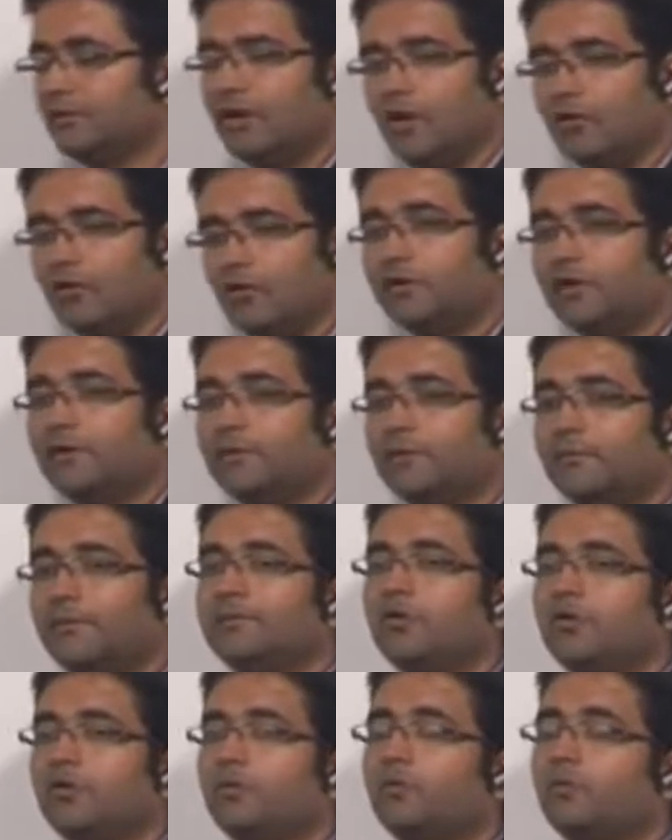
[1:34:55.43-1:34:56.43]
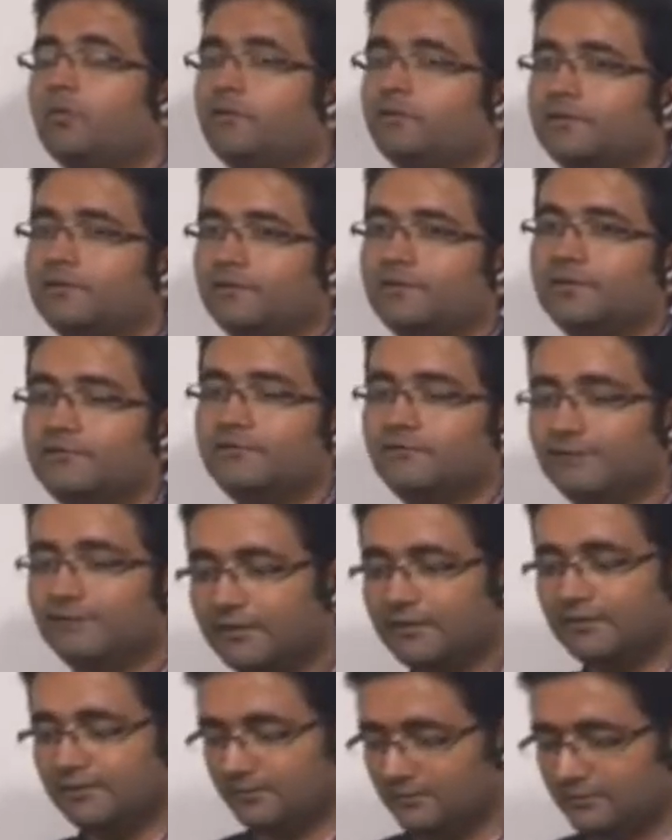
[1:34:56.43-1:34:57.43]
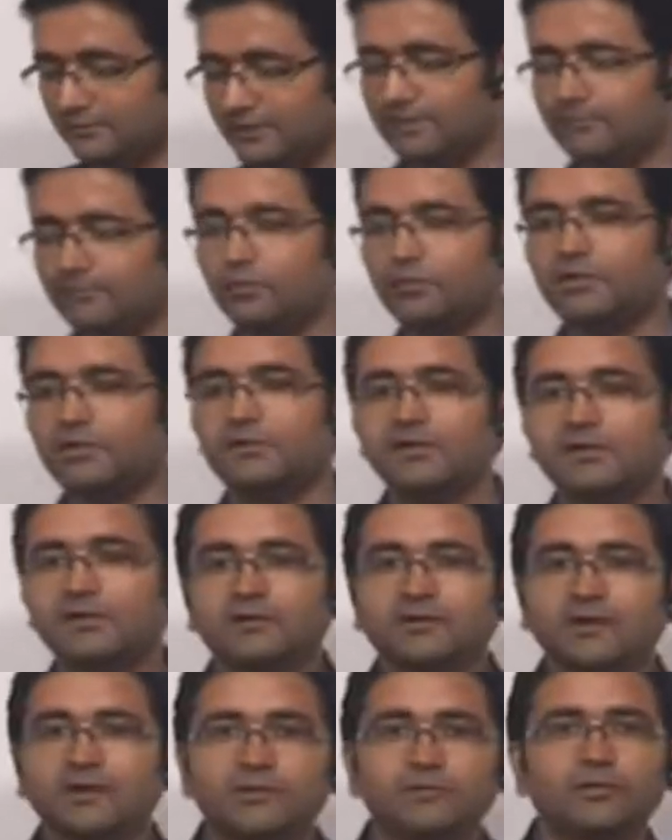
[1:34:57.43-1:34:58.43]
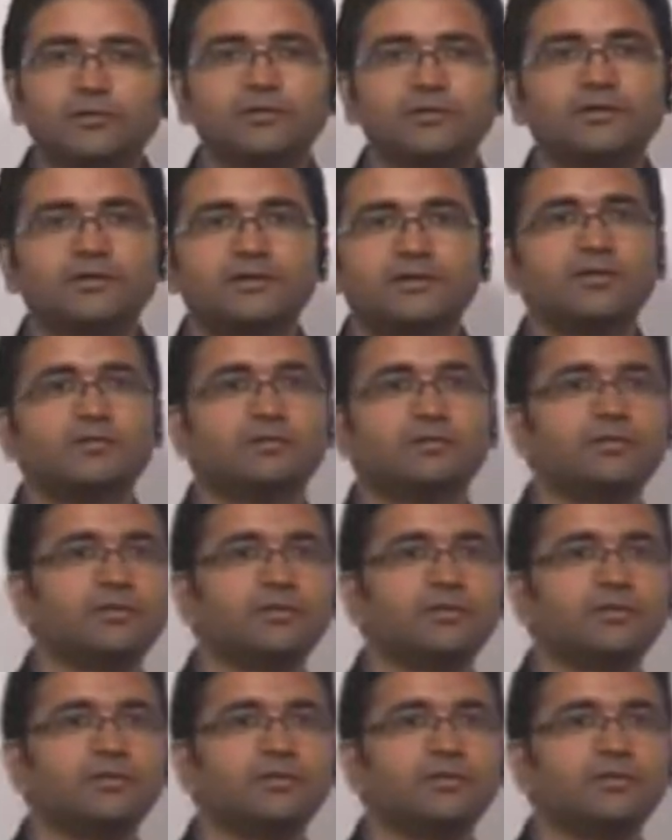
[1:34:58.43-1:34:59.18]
How to determine the output of the system when the input is given to the